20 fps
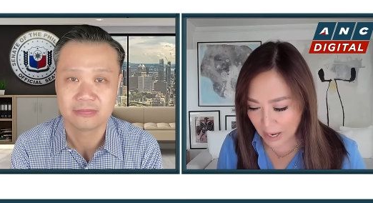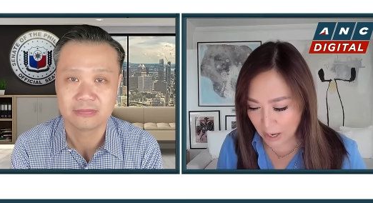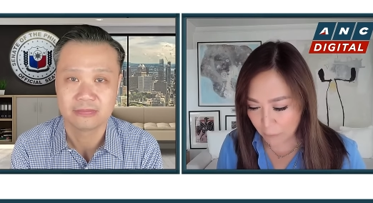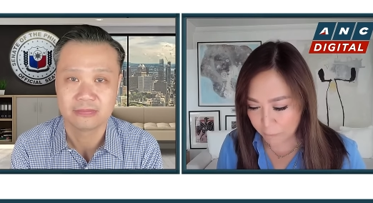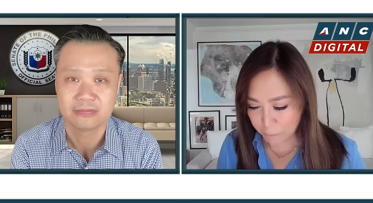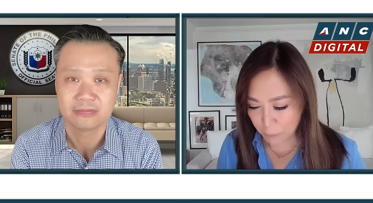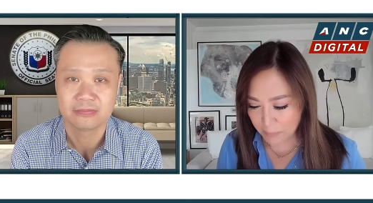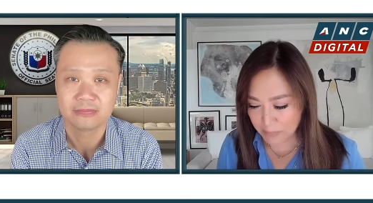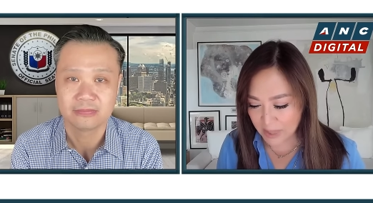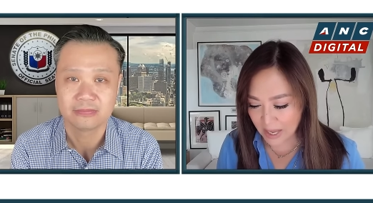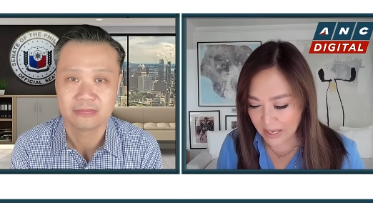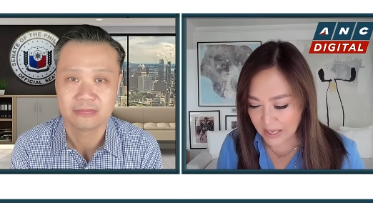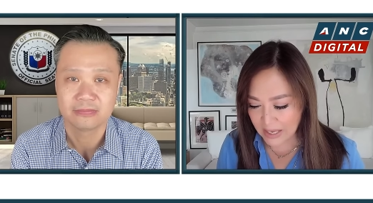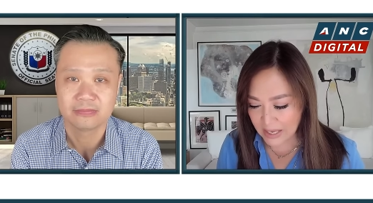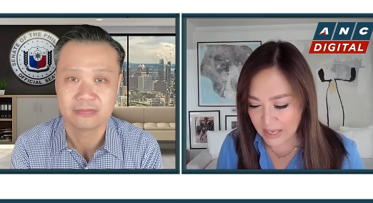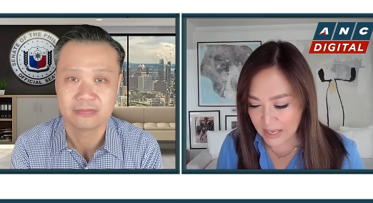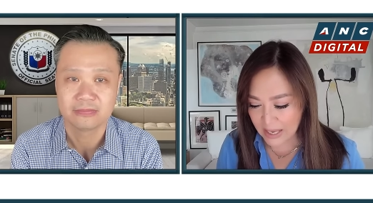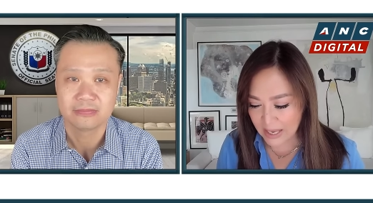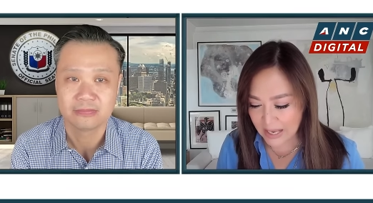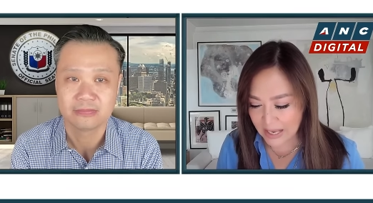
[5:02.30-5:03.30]
Speaker 1: from the
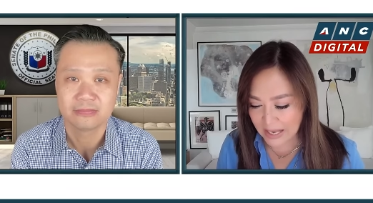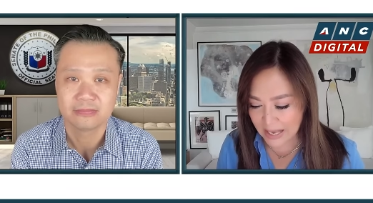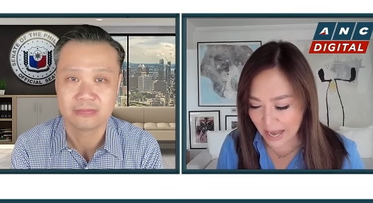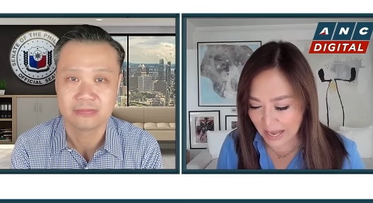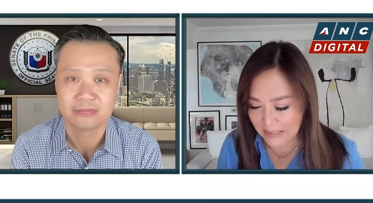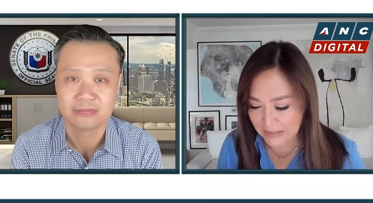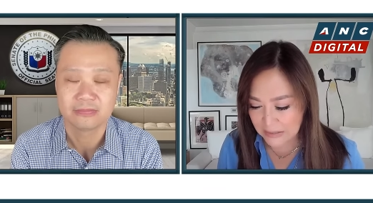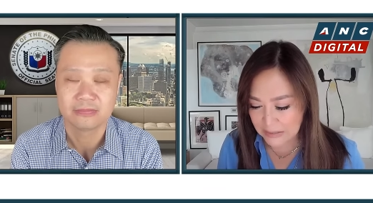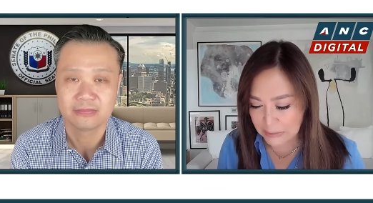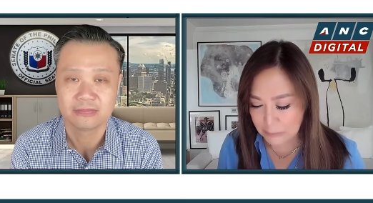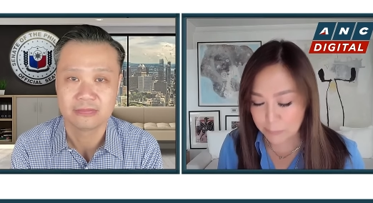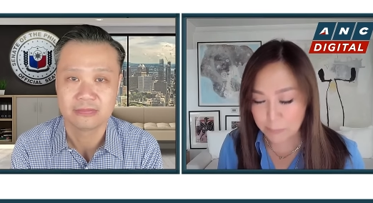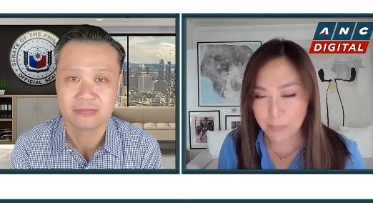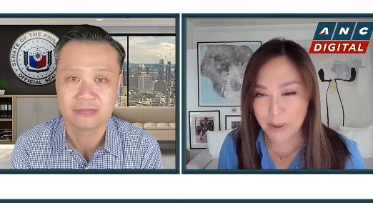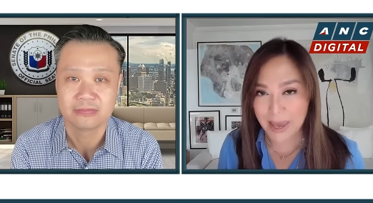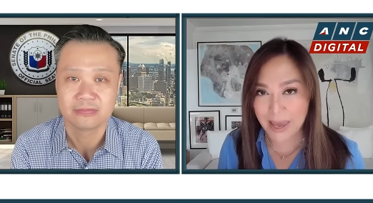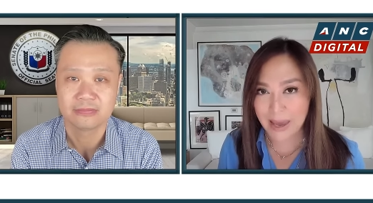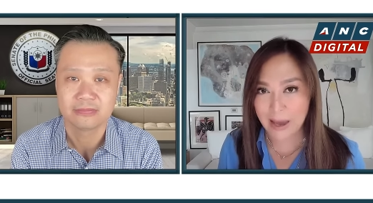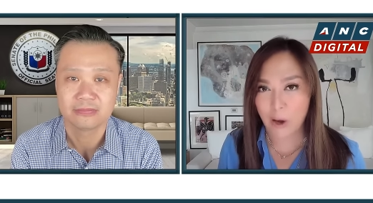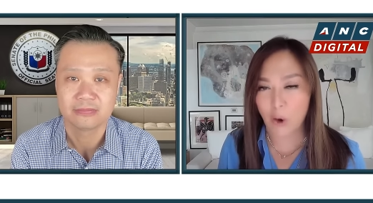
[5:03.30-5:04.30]

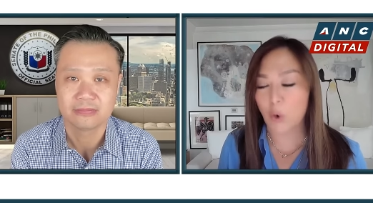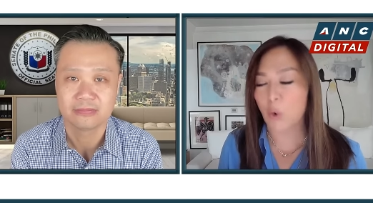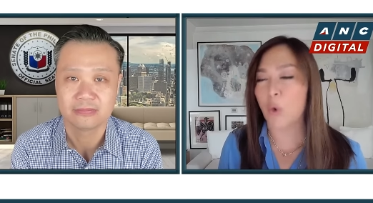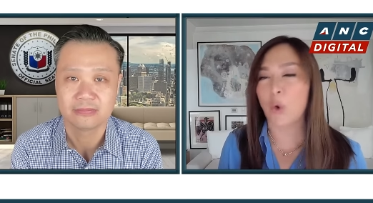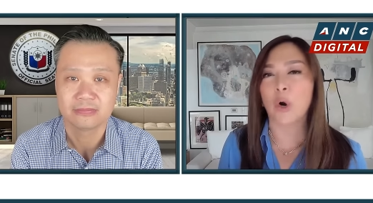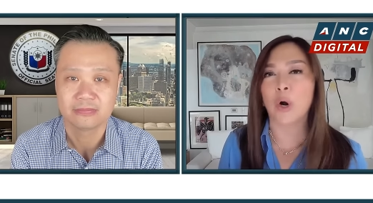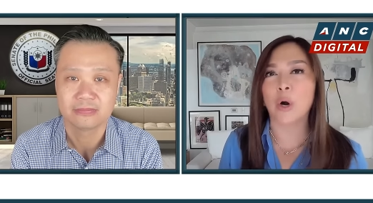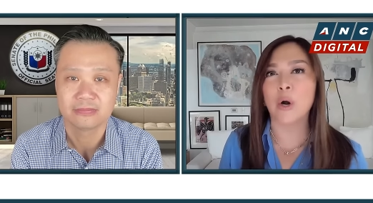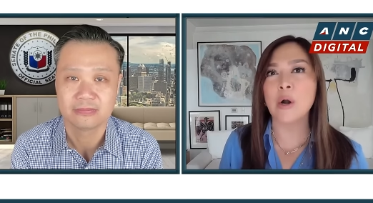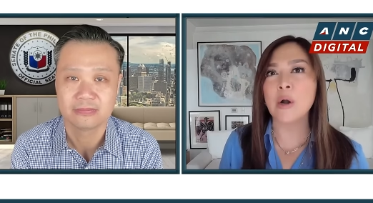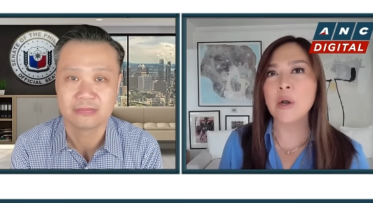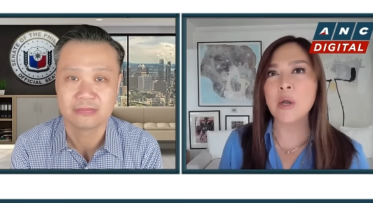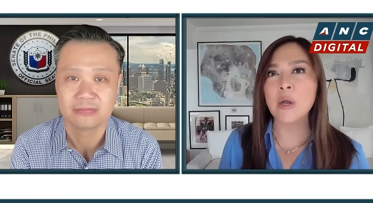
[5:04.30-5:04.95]
e-GASPE or